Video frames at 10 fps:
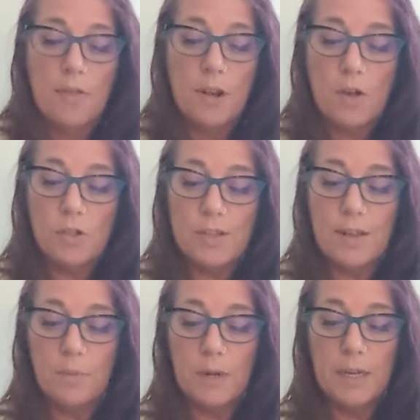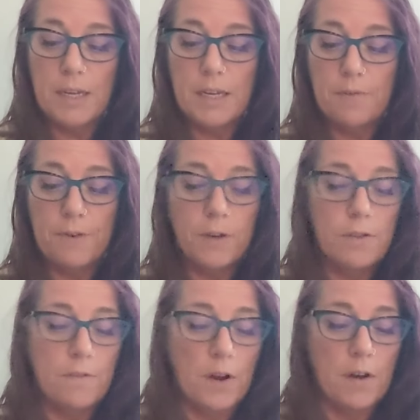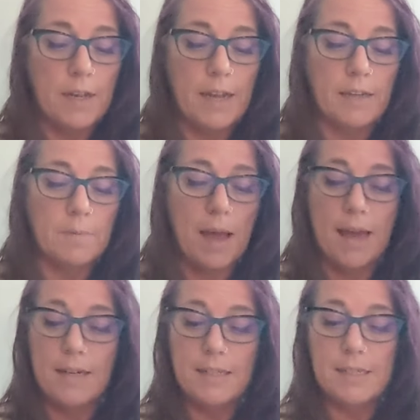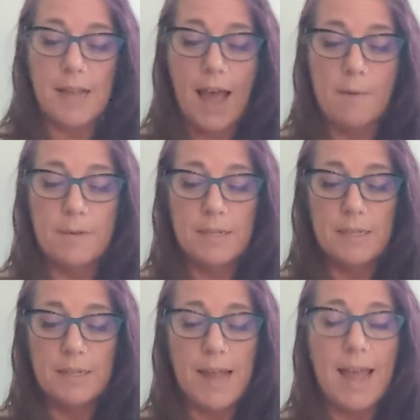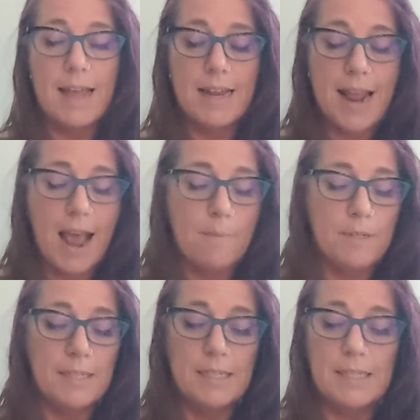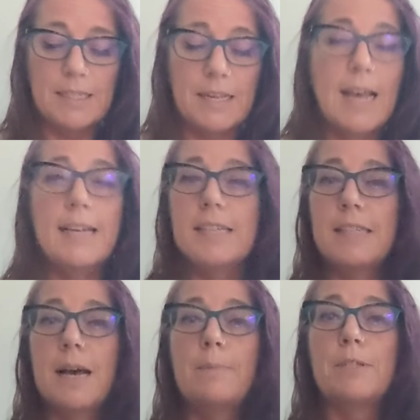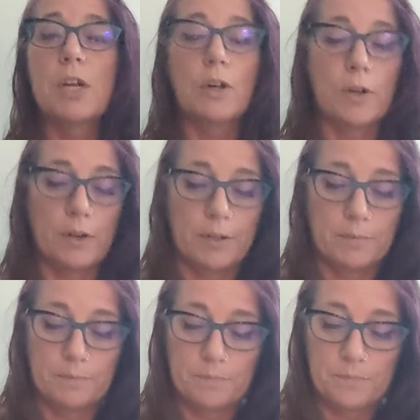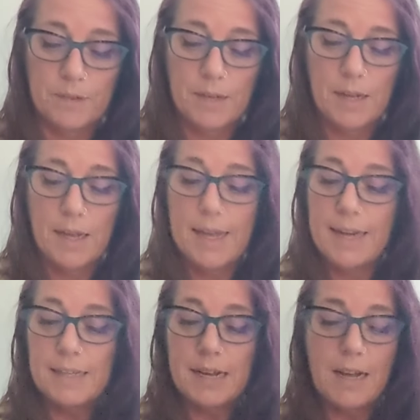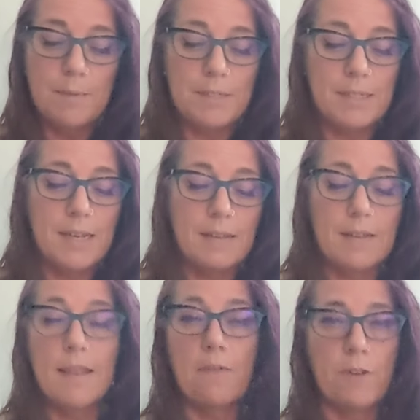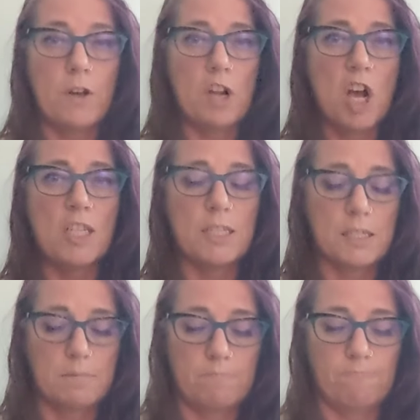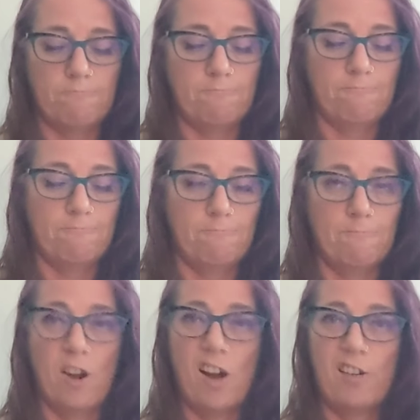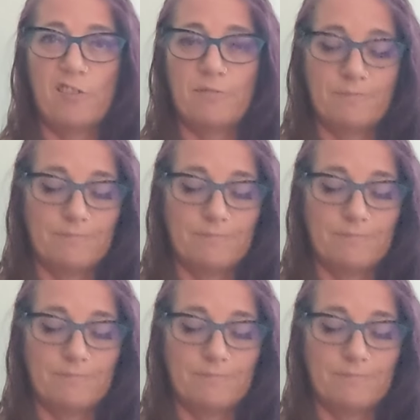The notion that we need fear the fairy kingdom and its inhabitants is absurd. It is time instead that they feared us. Rawr.